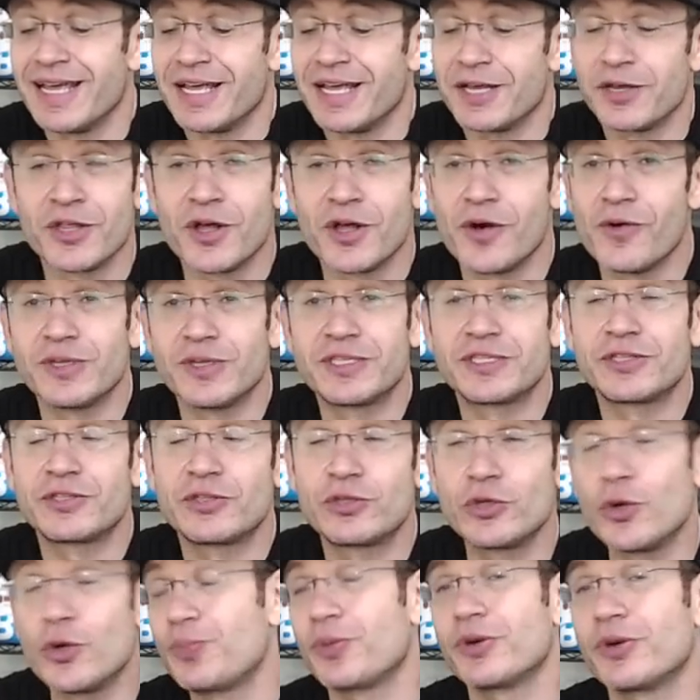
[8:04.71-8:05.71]
You know, it's
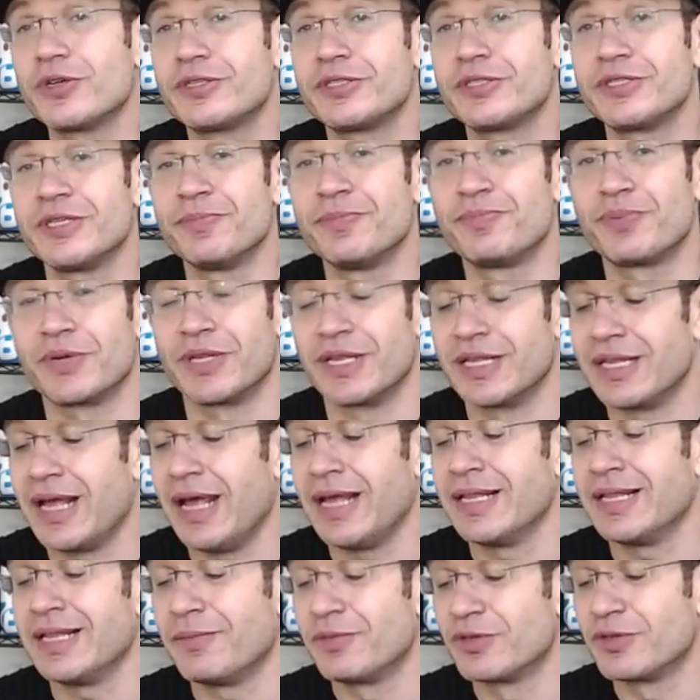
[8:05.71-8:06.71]
super simple,
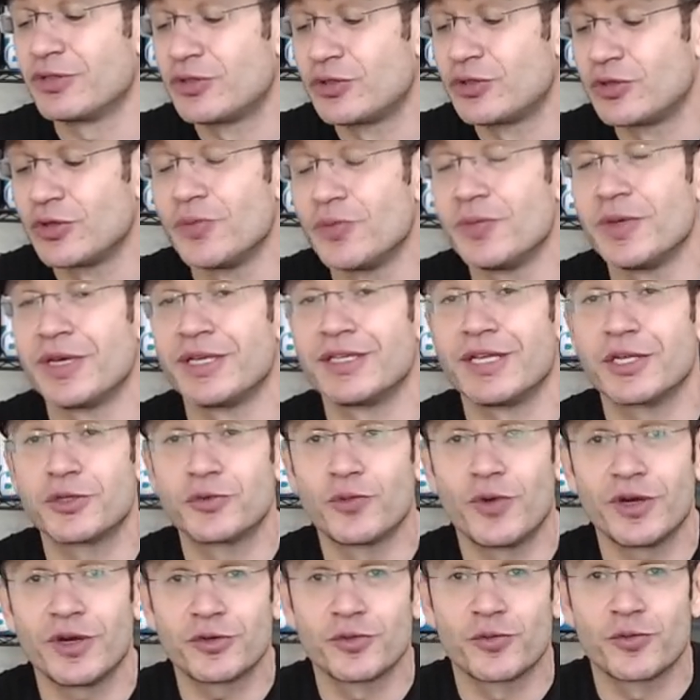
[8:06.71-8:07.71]
and I'm assuming that
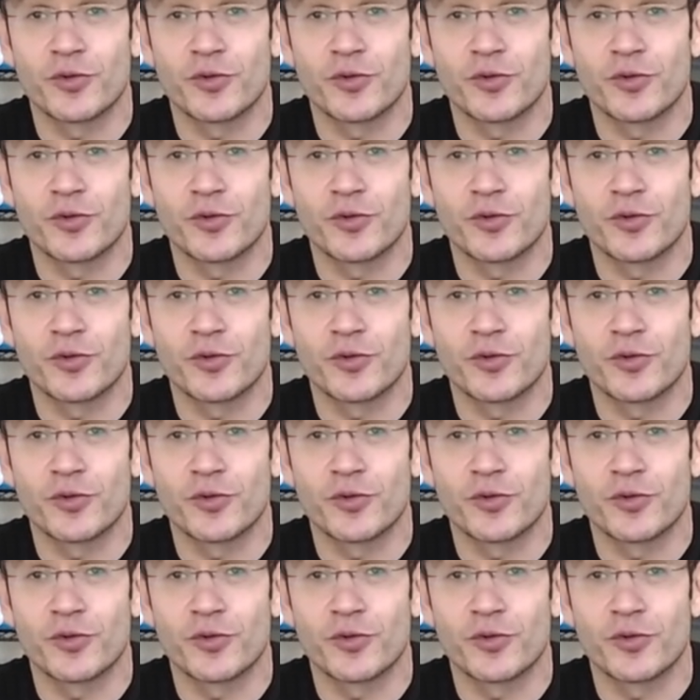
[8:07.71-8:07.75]
what